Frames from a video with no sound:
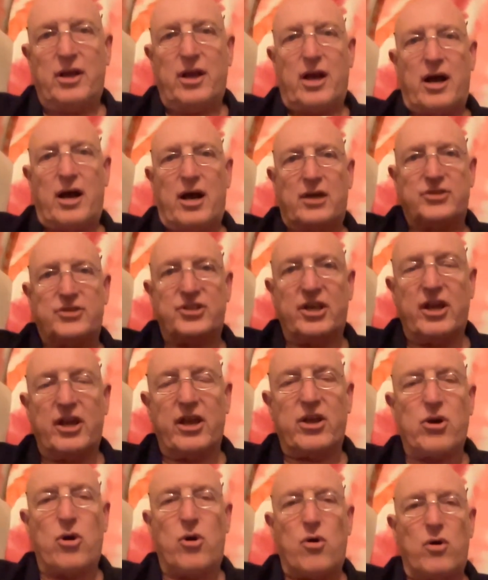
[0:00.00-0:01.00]
uh, to
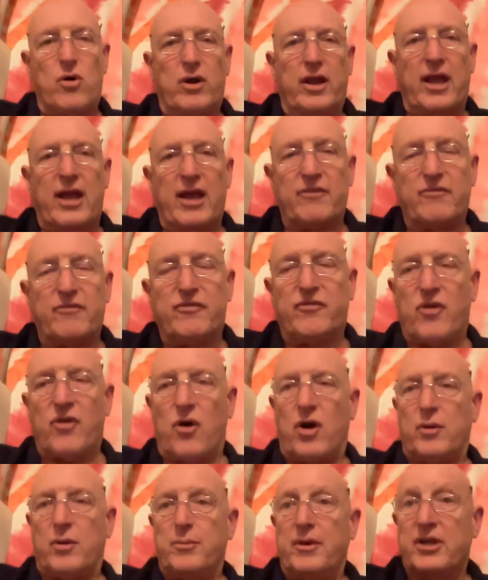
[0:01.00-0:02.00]
get going and
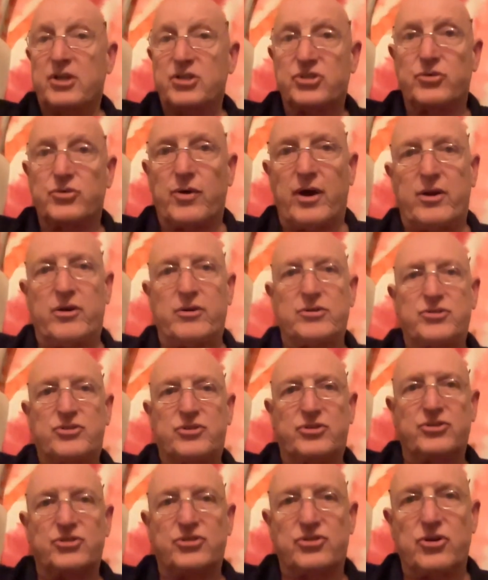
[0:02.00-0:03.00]
for administrators
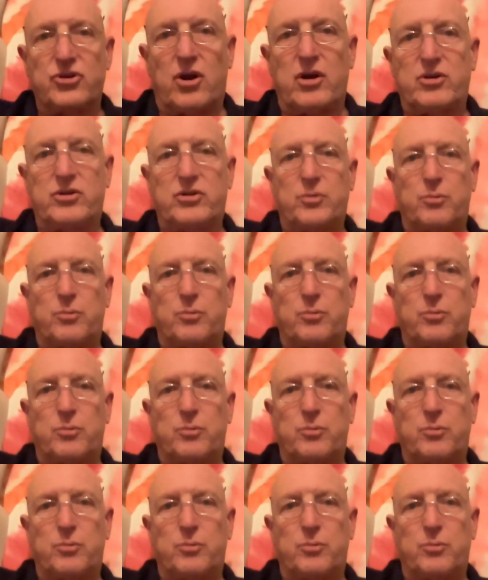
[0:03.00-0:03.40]
to start